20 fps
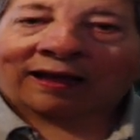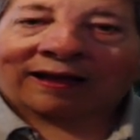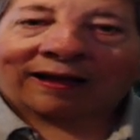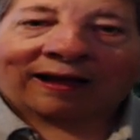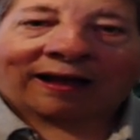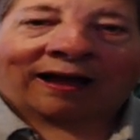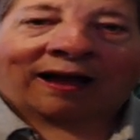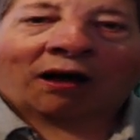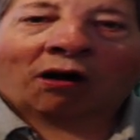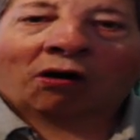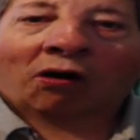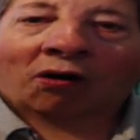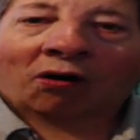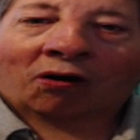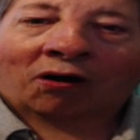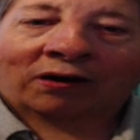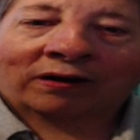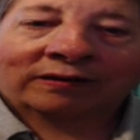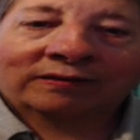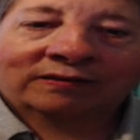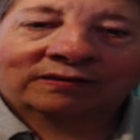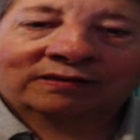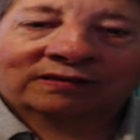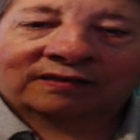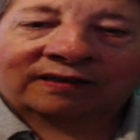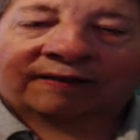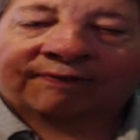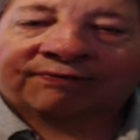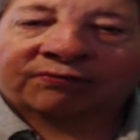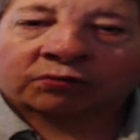how long?
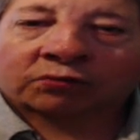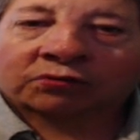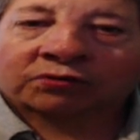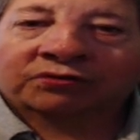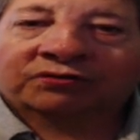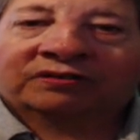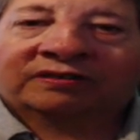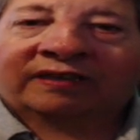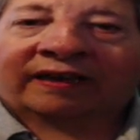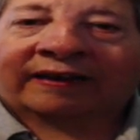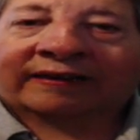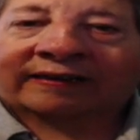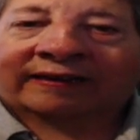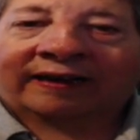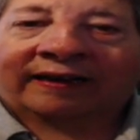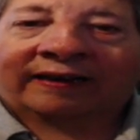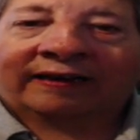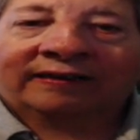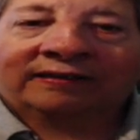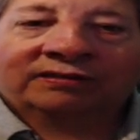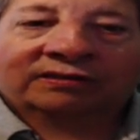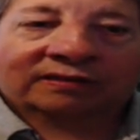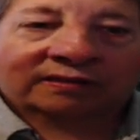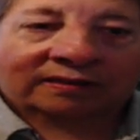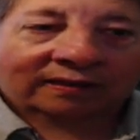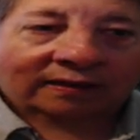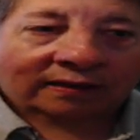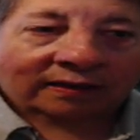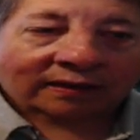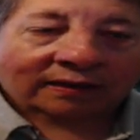Several decades
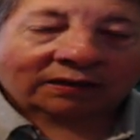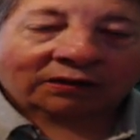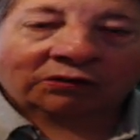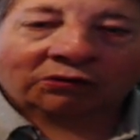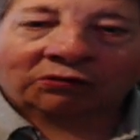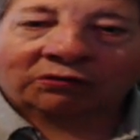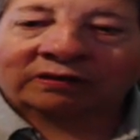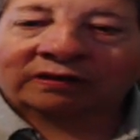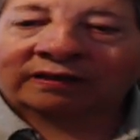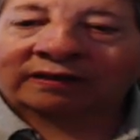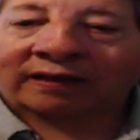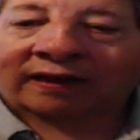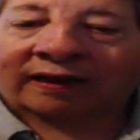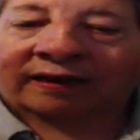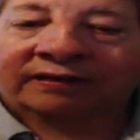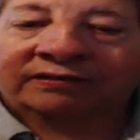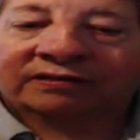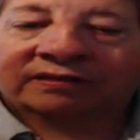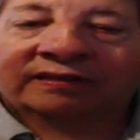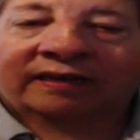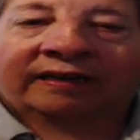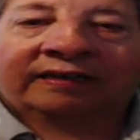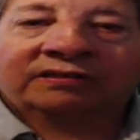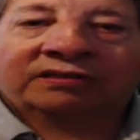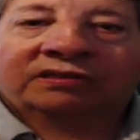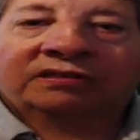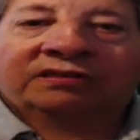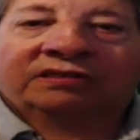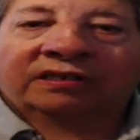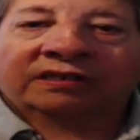here in the United
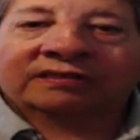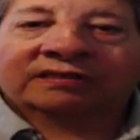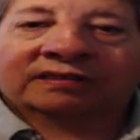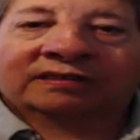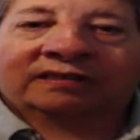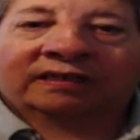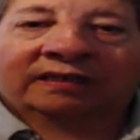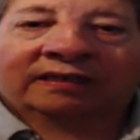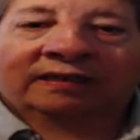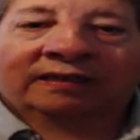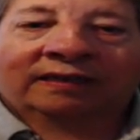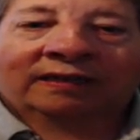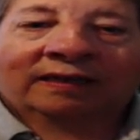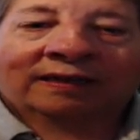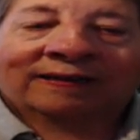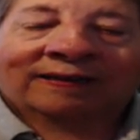States just to,